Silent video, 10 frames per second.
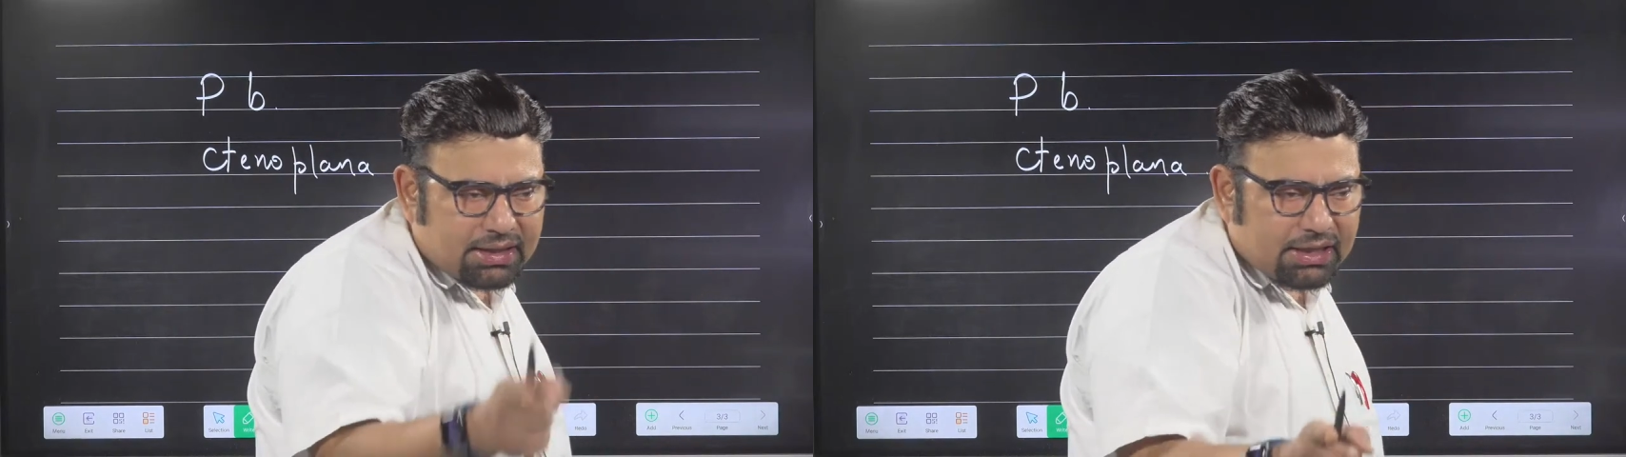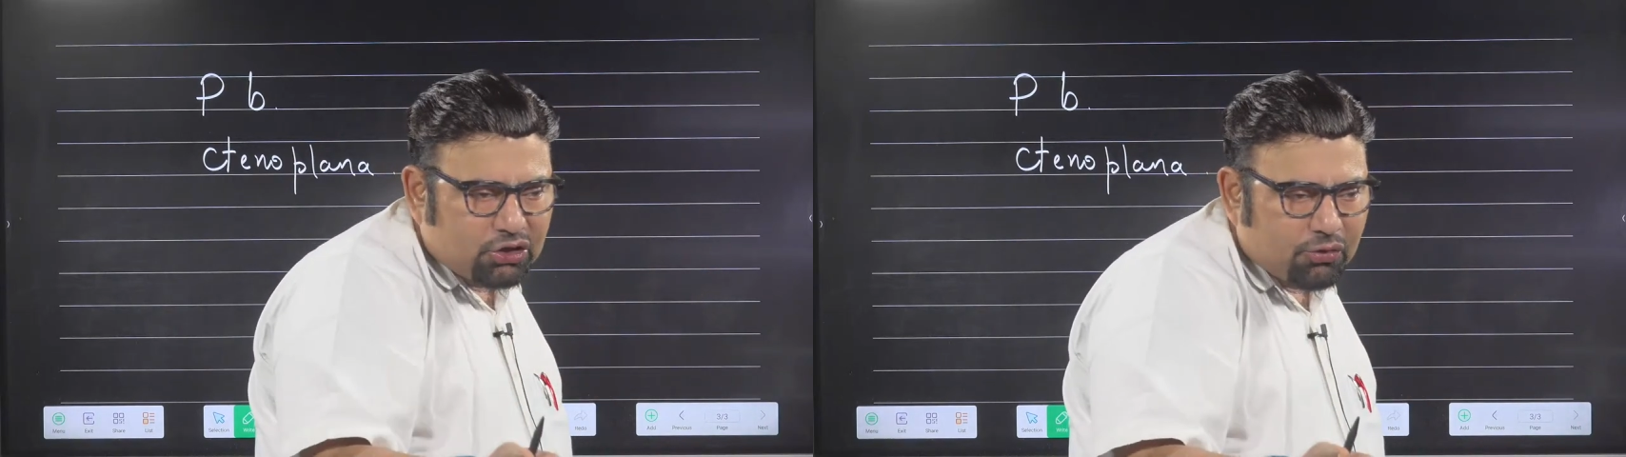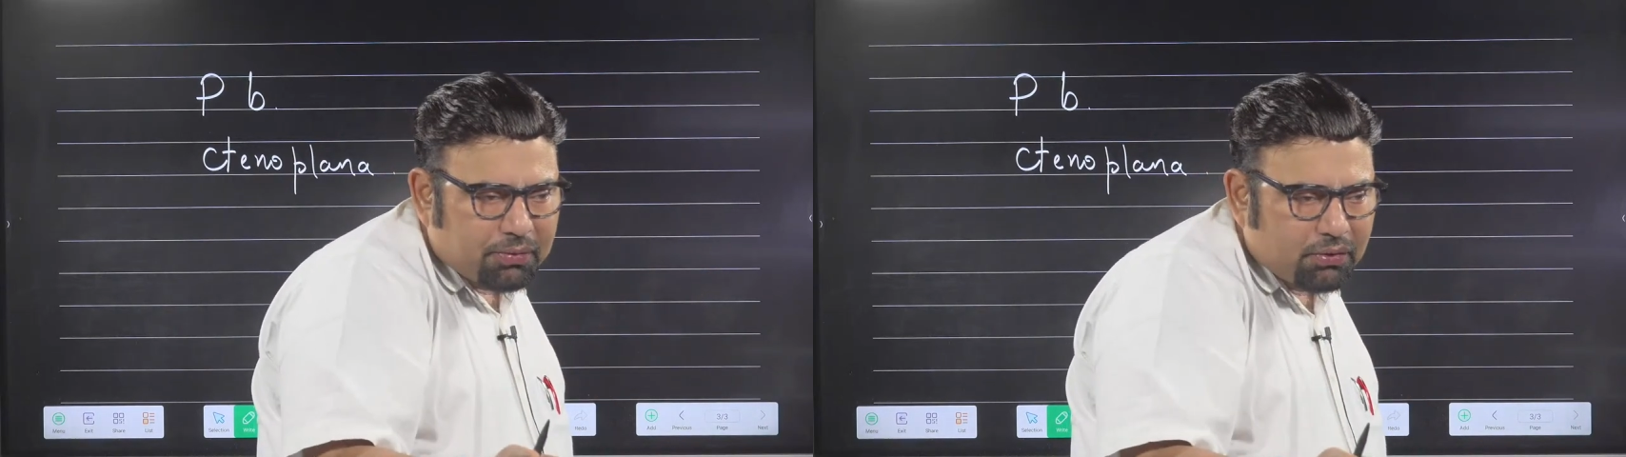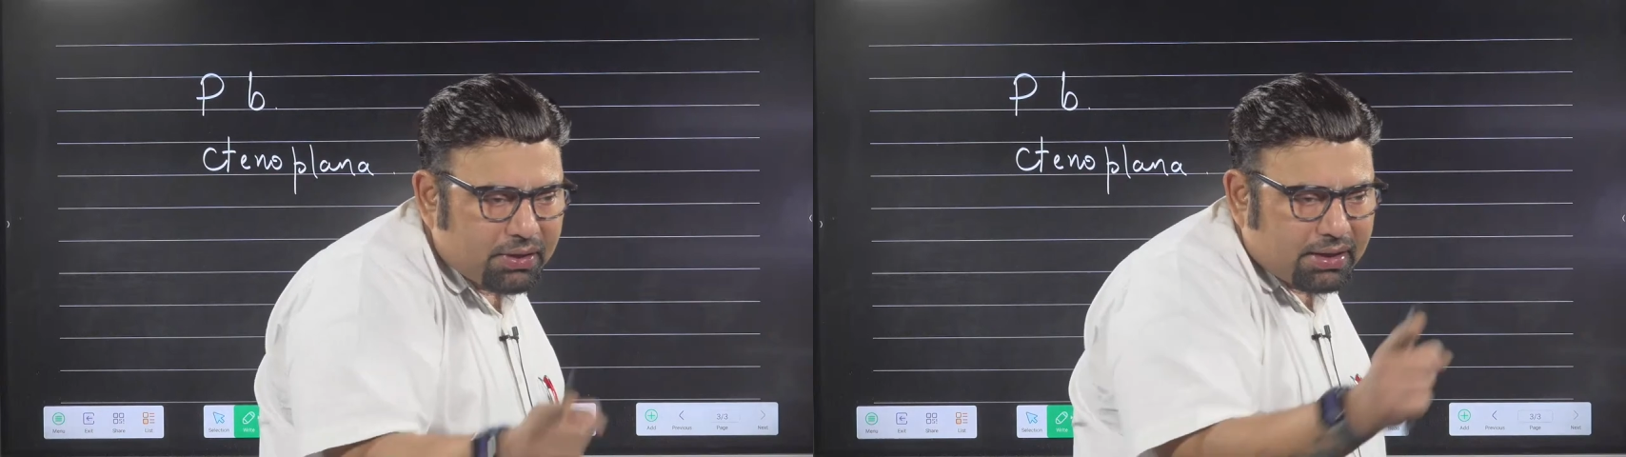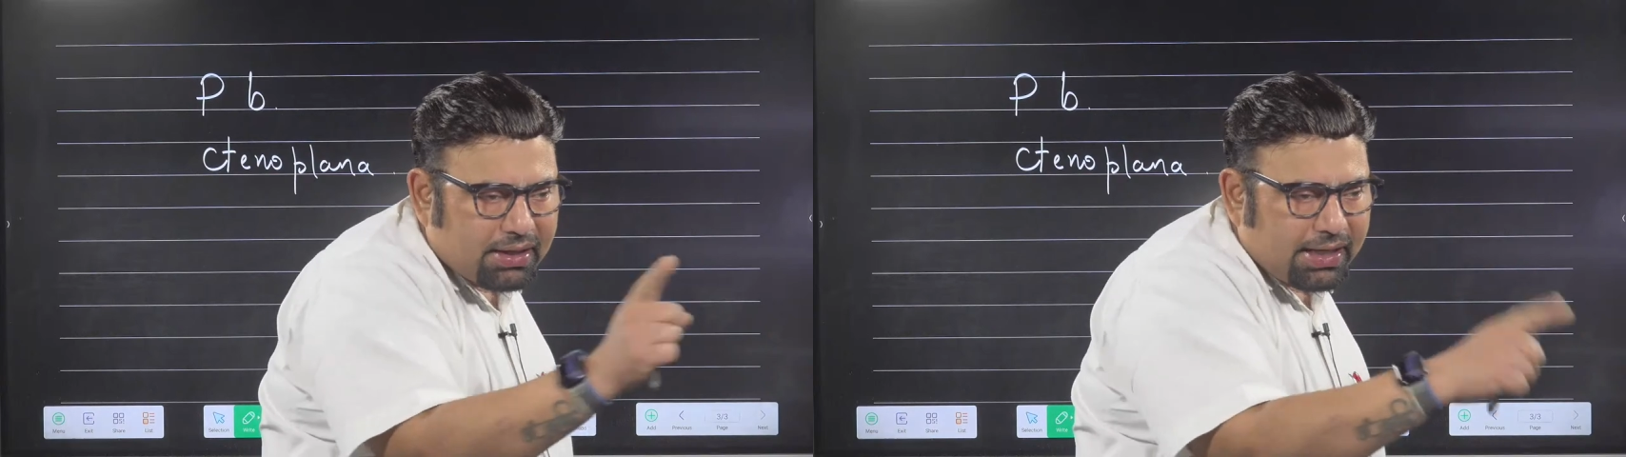
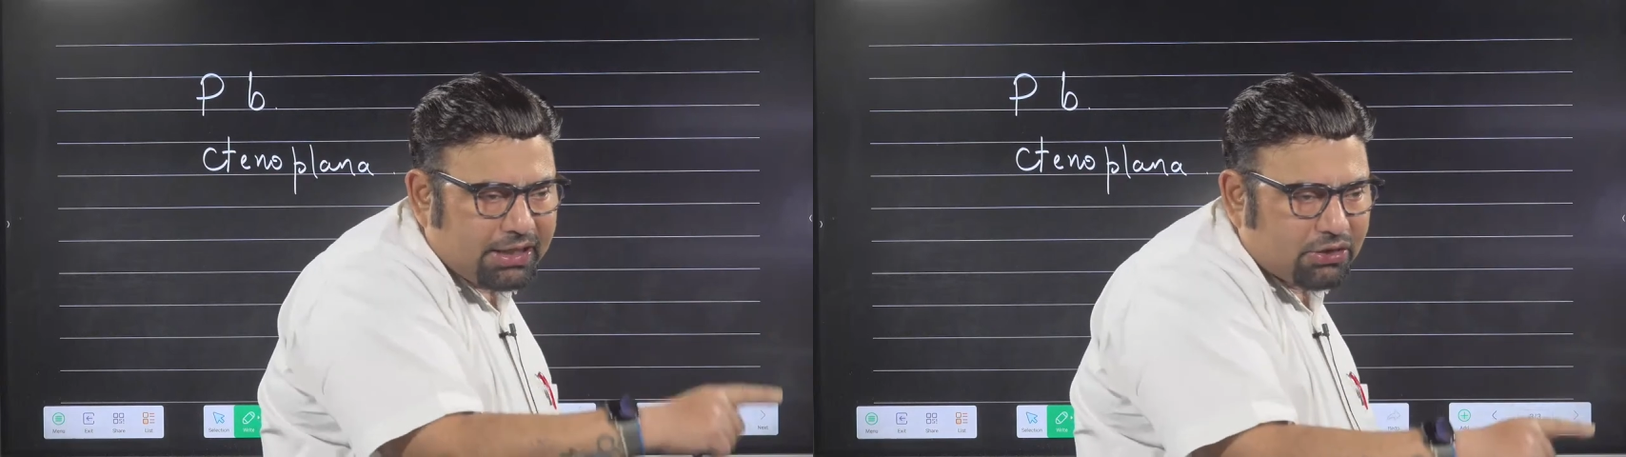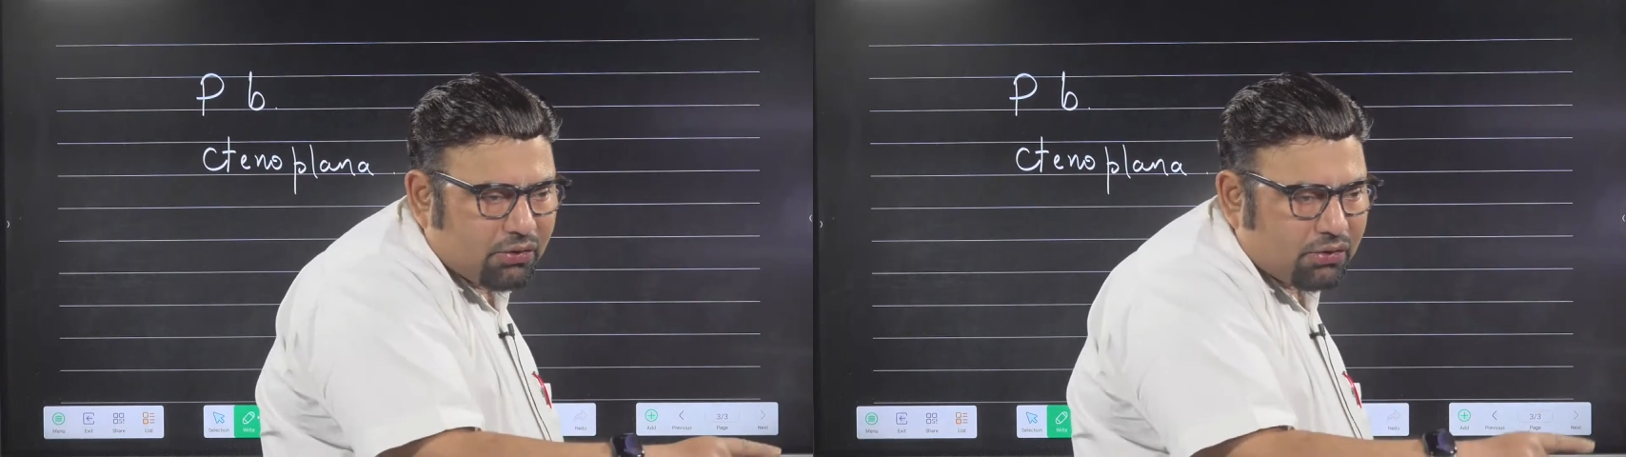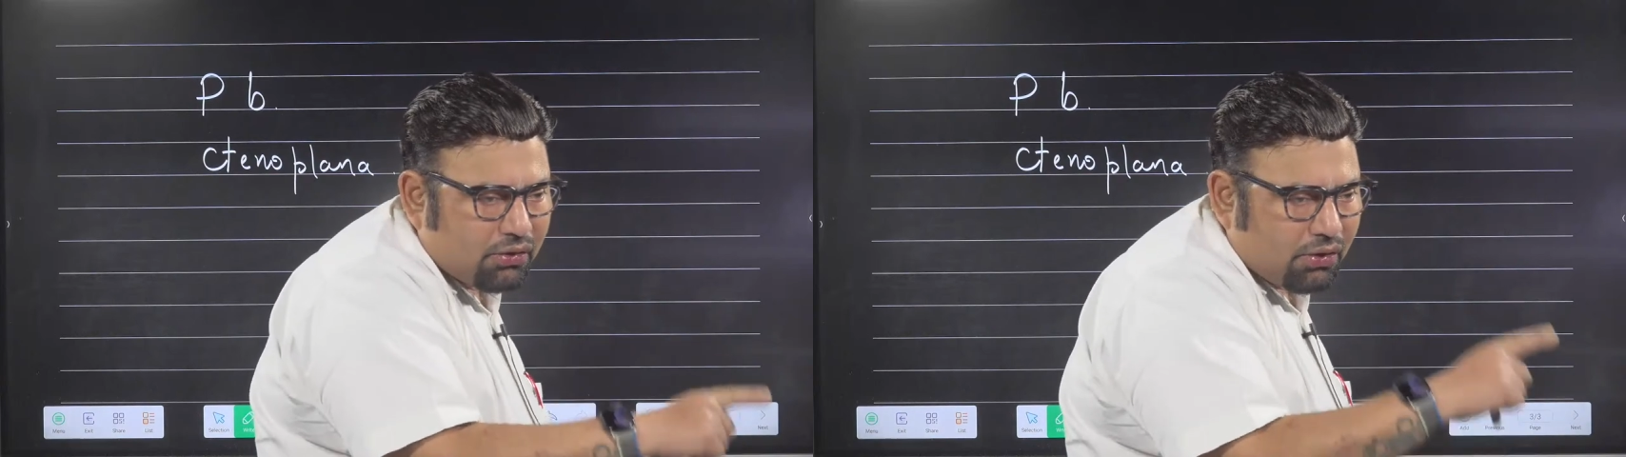Chitoplura, Chiton,